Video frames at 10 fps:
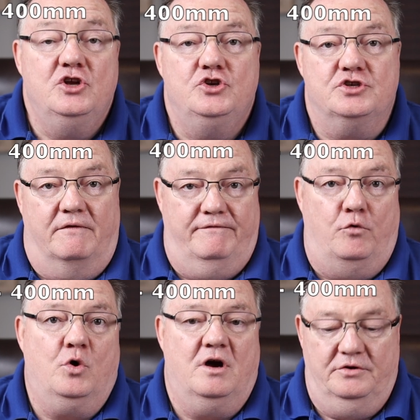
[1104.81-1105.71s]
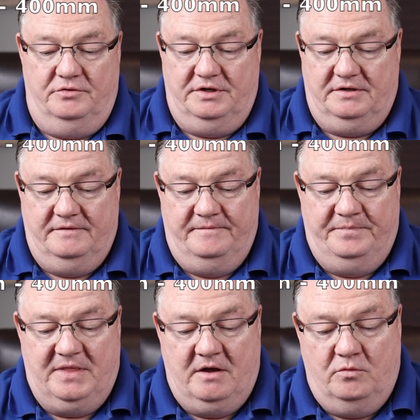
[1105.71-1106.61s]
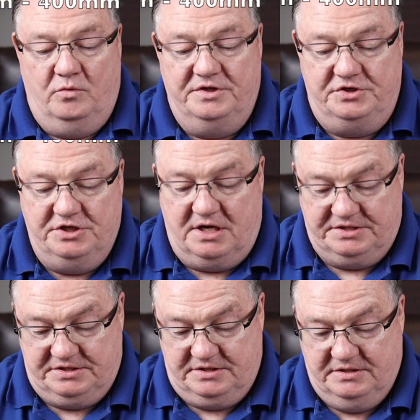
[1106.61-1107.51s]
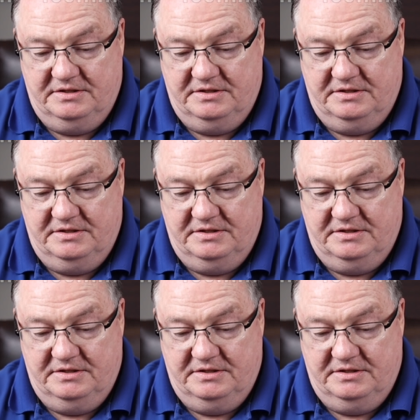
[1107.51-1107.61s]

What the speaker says: to 400 with just